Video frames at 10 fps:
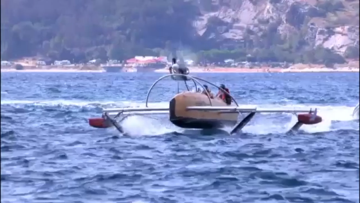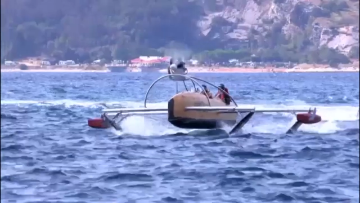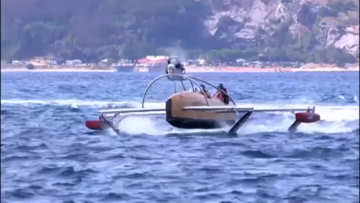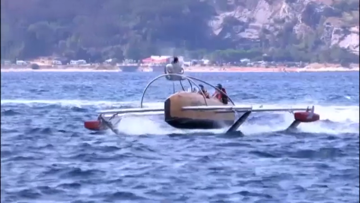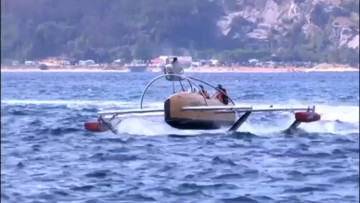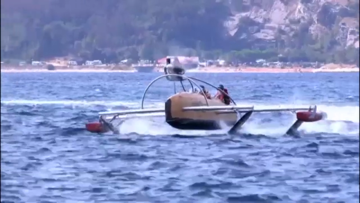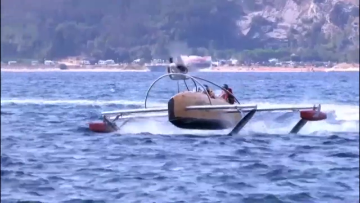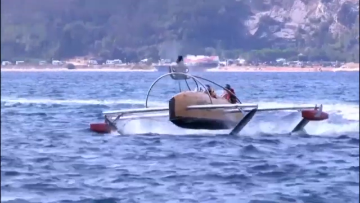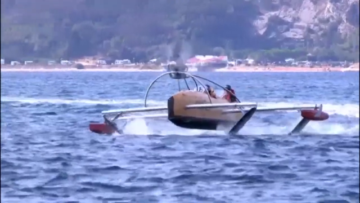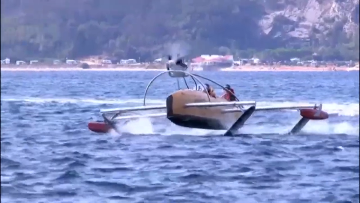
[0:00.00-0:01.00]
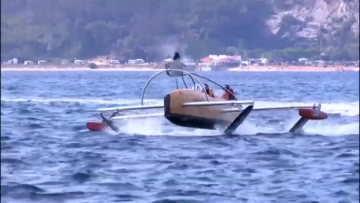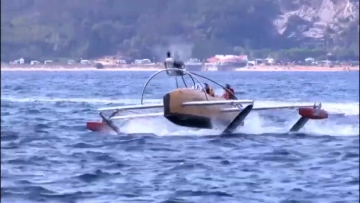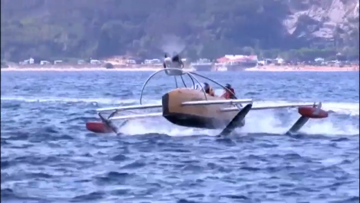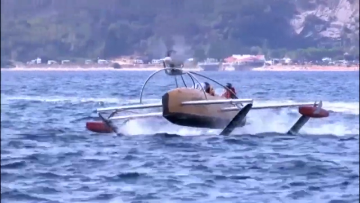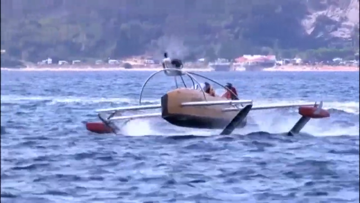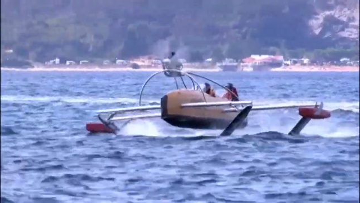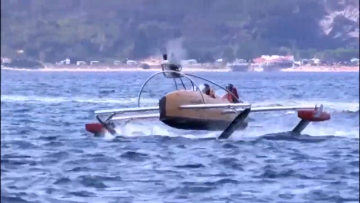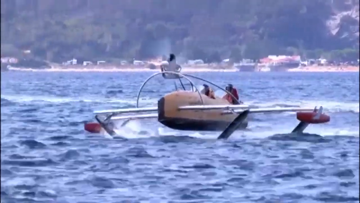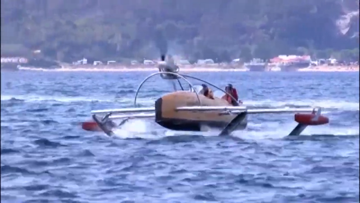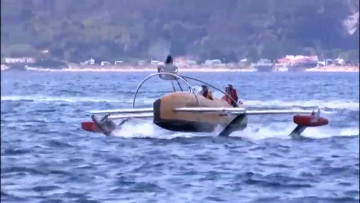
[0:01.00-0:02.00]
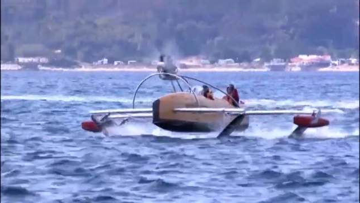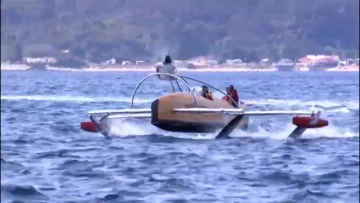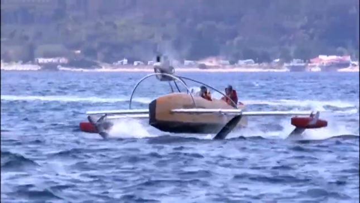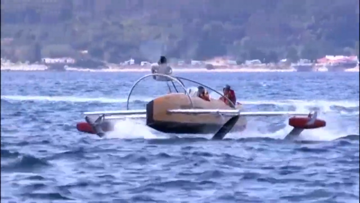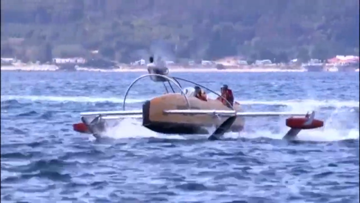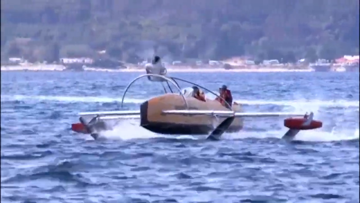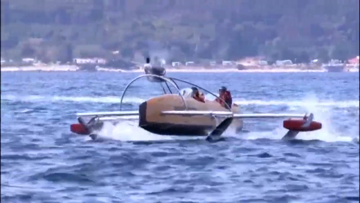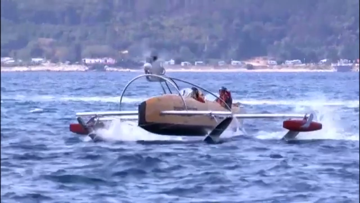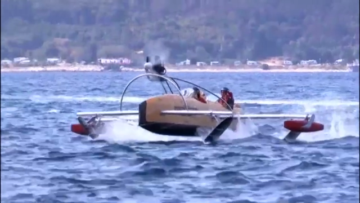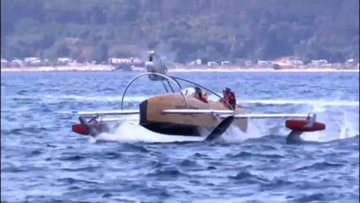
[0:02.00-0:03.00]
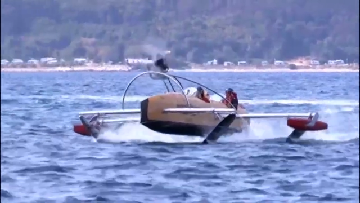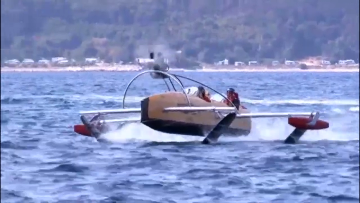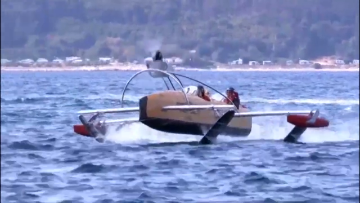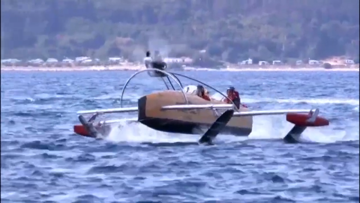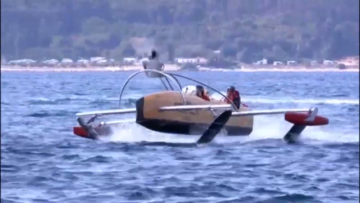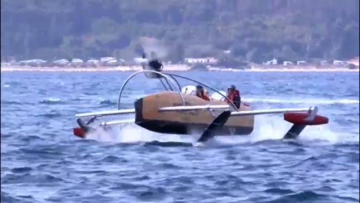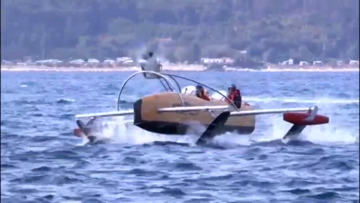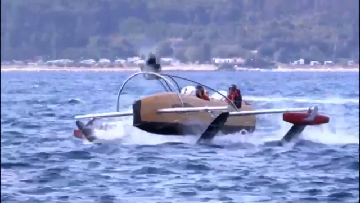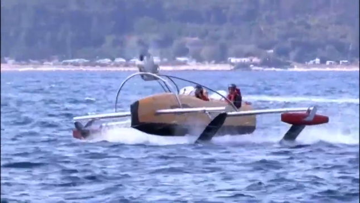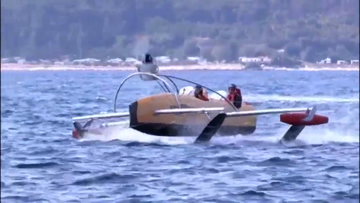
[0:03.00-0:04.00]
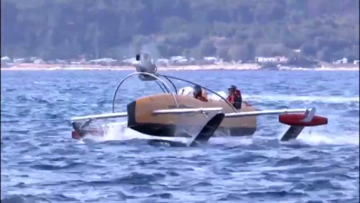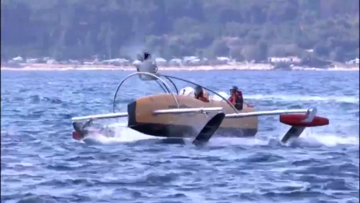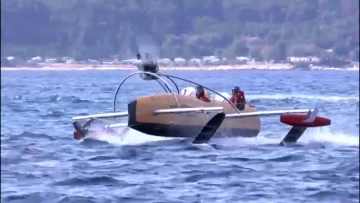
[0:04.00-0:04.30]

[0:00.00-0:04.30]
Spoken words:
No face is visible, so there are no lips to read.